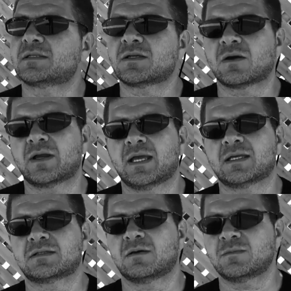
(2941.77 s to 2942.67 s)
to start
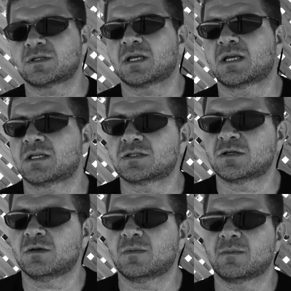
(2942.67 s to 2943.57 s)
yet, so I'm just going to consume.